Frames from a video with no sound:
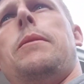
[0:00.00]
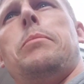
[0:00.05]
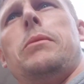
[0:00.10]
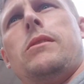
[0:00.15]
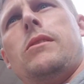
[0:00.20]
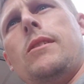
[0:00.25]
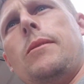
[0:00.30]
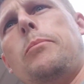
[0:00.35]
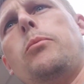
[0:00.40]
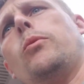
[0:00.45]
it
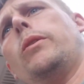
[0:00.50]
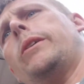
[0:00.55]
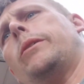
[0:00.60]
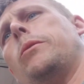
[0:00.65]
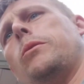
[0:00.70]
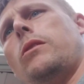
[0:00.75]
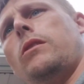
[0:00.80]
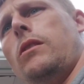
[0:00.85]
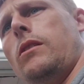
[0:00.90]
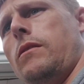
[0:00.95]
simple, go
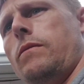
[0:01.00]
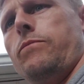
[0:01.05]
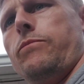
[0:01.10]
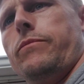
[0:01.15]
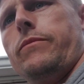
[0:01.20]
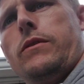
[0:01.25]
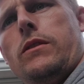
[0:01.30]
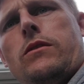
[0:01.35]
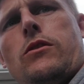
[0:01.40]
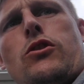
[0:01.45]
with
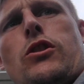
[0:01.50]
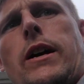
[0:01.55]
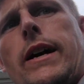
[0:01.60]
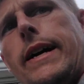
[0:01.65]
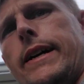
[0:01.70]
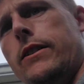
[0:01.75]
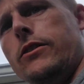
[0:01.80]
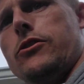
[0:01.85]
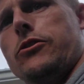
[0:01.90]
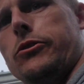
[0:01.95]

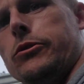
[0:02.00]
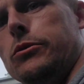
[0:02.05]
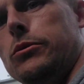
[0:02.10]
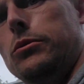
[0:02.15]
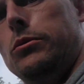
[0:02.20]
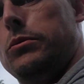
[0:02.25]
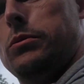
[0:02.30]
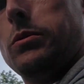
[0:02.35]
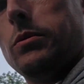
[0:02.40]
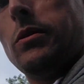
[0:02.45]
tried and
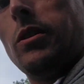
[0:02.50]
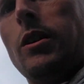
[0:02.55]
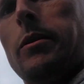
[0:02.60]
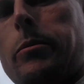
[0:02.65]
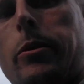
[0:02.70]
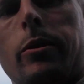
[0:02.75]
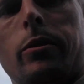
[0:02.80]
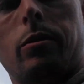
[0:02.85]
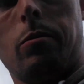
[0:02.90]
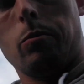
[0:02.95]
true
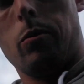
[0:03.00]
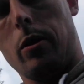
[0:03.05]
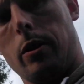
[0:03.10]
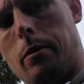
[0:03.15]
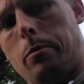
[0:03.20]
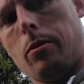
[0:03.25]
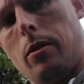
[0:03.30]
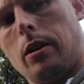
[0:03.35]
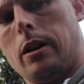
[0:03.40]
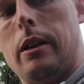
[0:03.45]
Turbo Smart
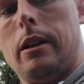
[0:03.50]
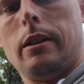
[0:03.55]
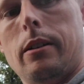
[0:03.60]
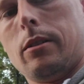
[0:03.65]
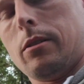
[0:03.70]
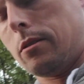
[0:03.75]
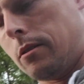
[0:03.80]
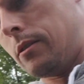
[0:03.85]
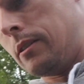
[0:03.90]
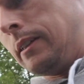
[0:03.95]

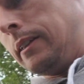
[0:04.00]
products.